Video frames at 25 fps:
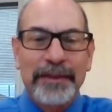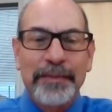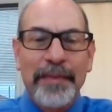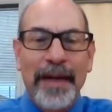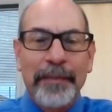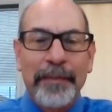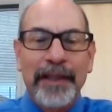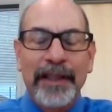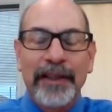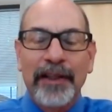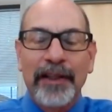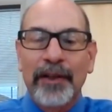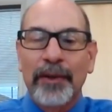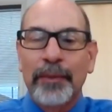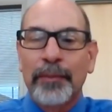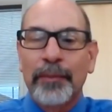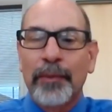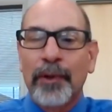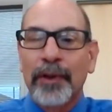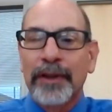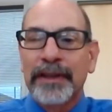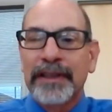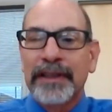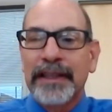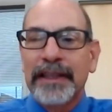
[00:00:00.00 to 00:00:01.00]
things maybe in a
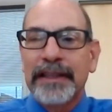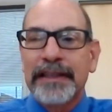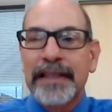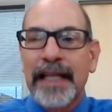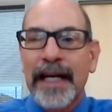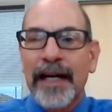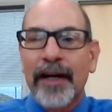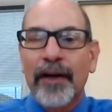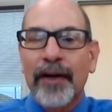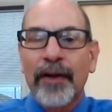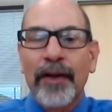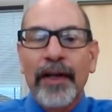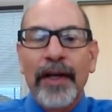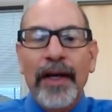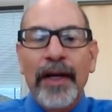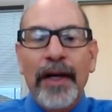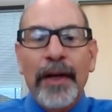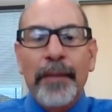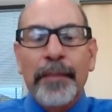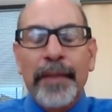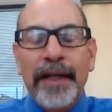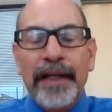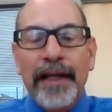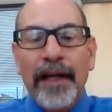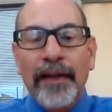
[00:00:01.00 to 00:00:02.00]
little more detail.
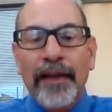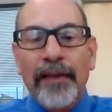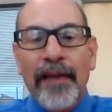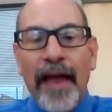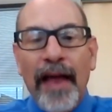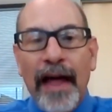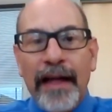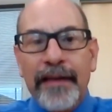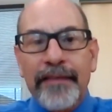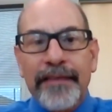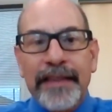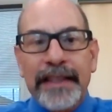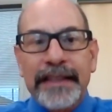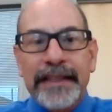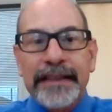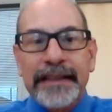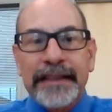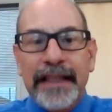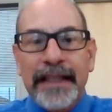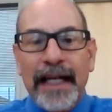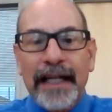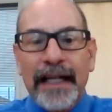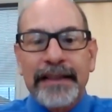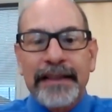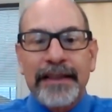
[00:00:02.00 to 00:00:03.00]
But a lot of these
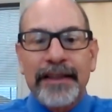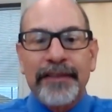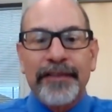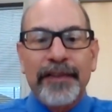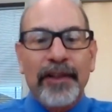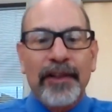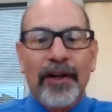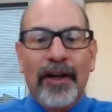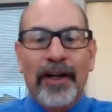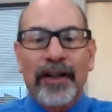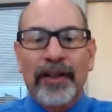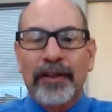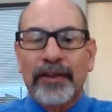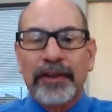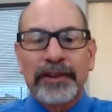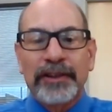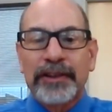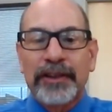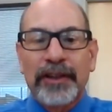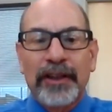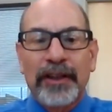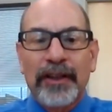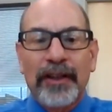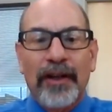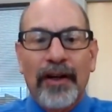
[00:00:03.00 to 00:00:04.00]
scientific
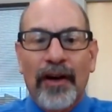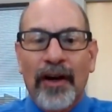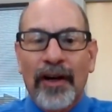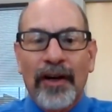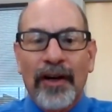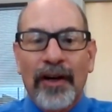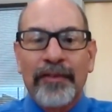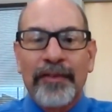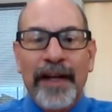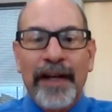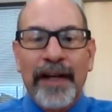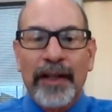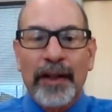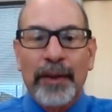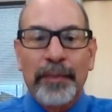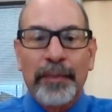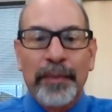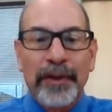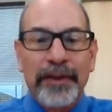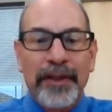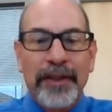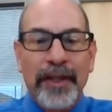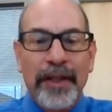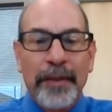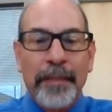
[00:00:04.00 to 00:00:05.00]
articles are
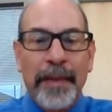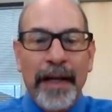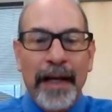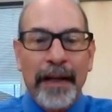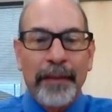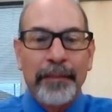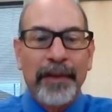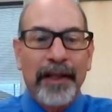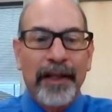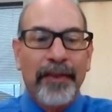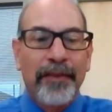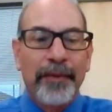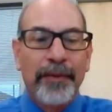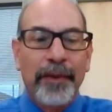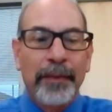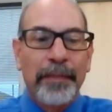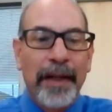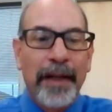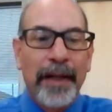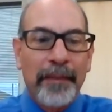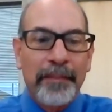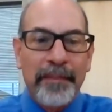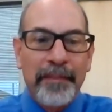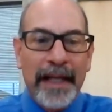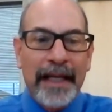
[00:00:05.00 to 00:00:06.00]
available to the public
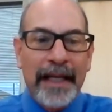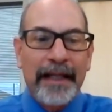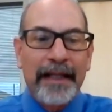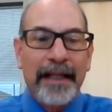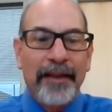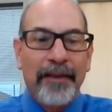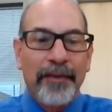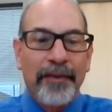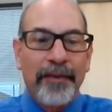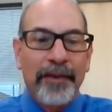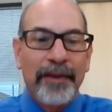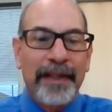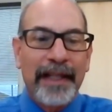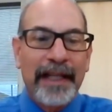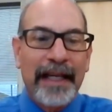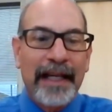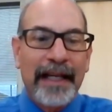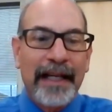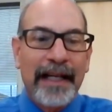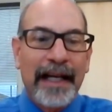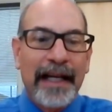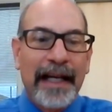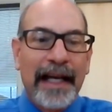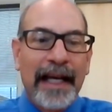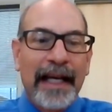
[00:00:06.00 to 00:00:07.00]
through PubMed and through
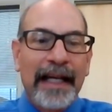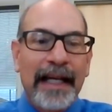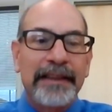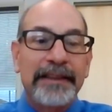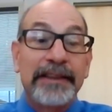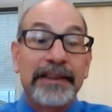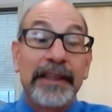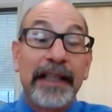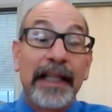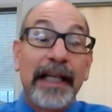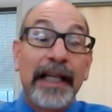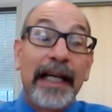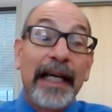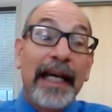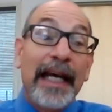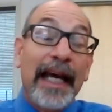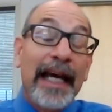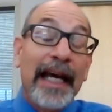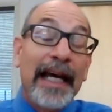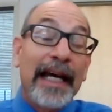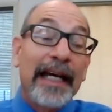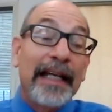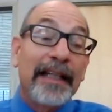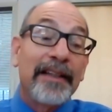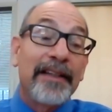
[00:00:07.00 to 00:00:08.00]
the NIH.
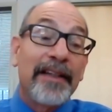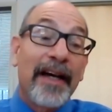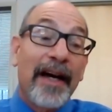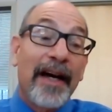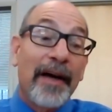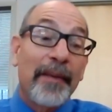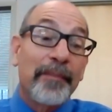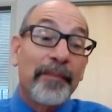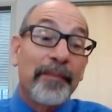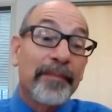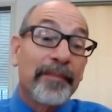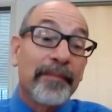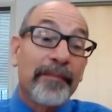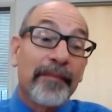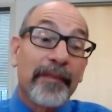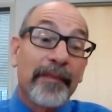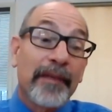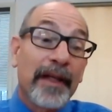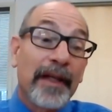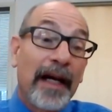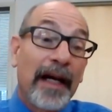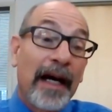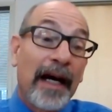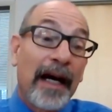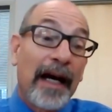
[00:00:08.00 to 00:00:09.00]
And
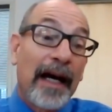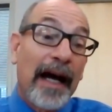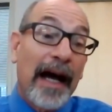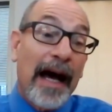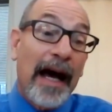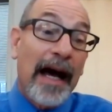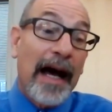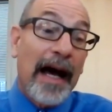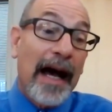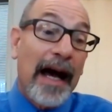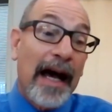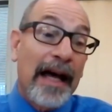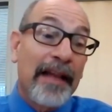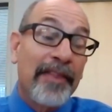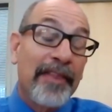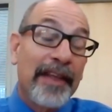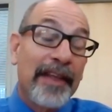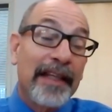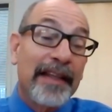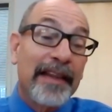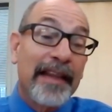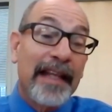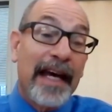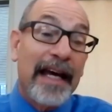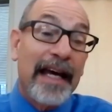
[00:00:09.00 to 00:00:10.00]
I
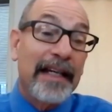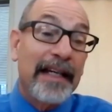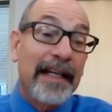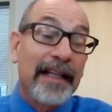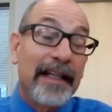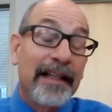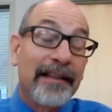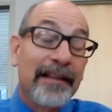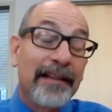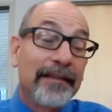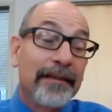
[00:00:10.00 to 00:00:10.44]
think that